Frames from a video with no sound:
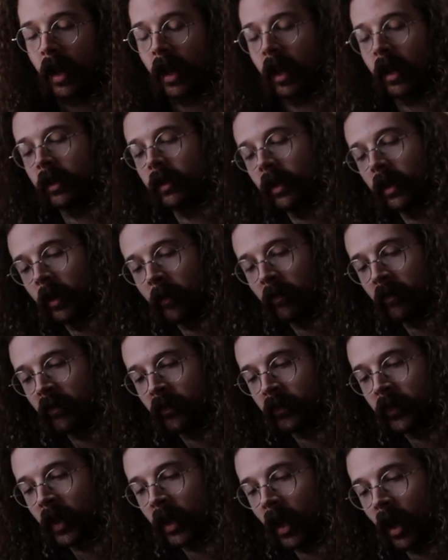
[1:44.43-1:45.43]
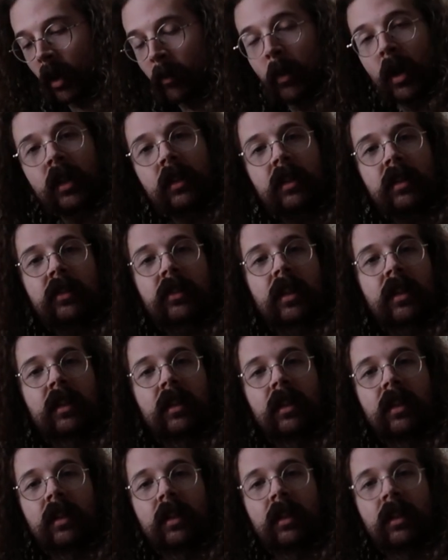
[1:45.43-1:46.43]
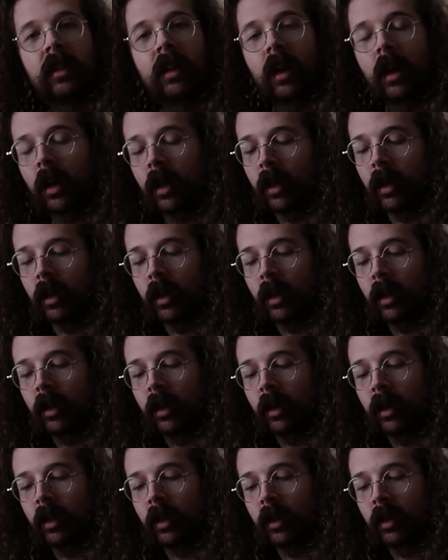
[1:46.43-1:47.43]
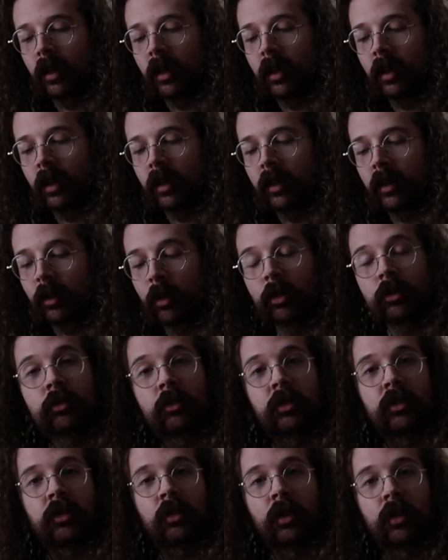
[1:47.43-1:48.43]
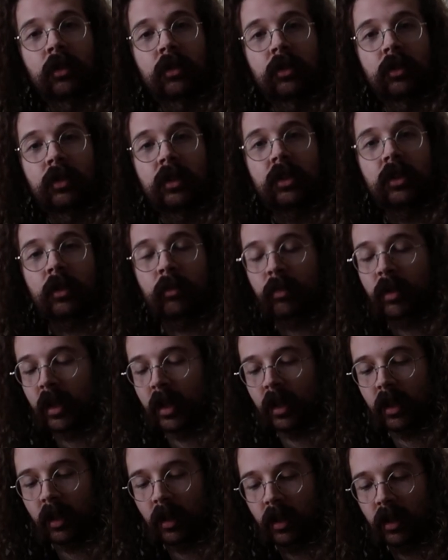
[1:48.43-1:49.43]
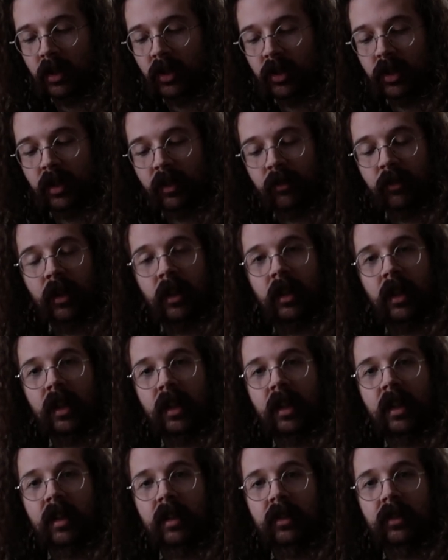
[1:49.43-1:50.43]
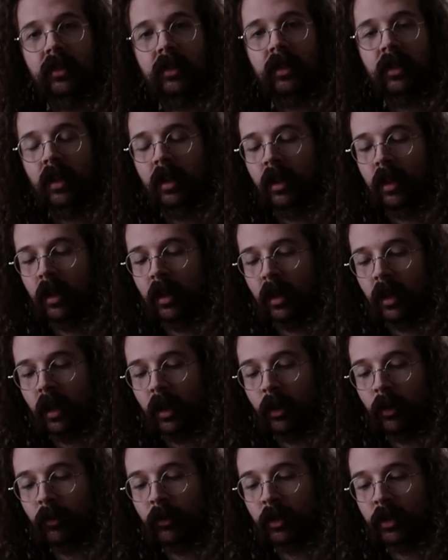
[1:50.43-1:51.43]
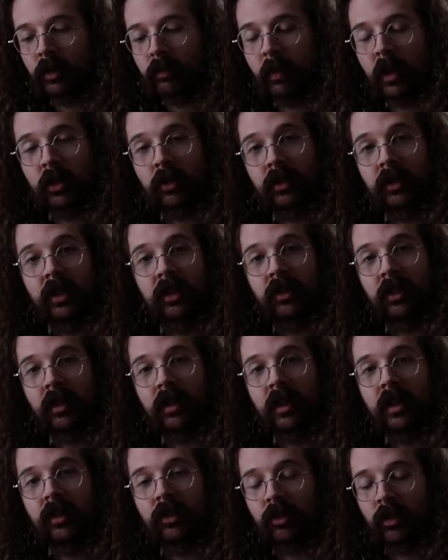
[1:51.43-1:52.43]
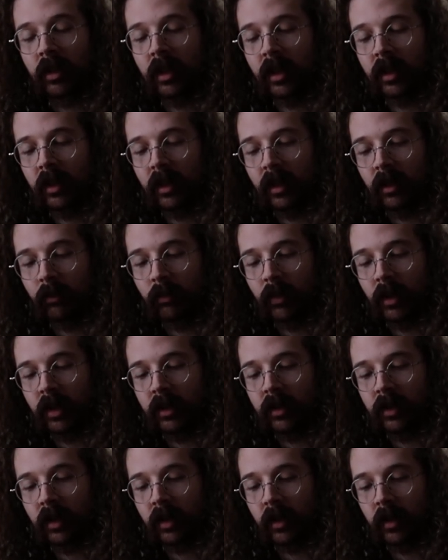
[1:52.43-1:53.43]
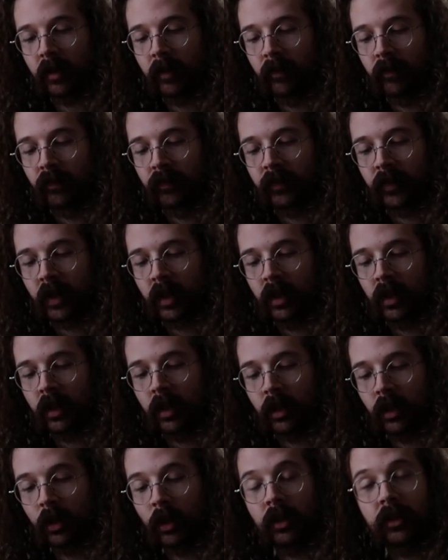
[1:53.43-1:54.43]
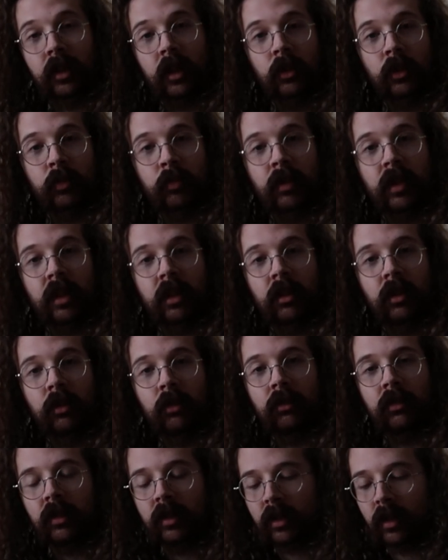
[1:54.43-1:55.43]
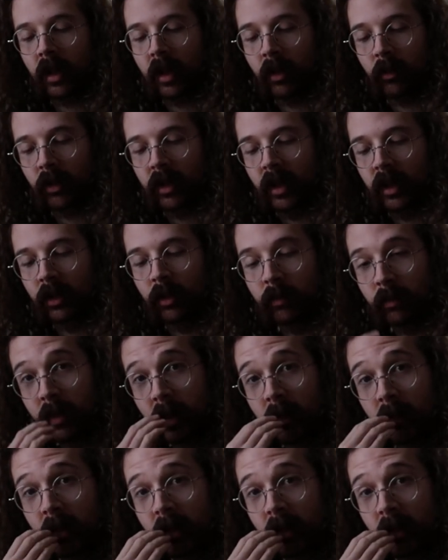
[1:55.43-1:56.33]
And I bought these at the grocery store, so these are pretty easy to find, I guess. I don't know if they're specialty sardines or anything, but I thought it was pretty cute with the little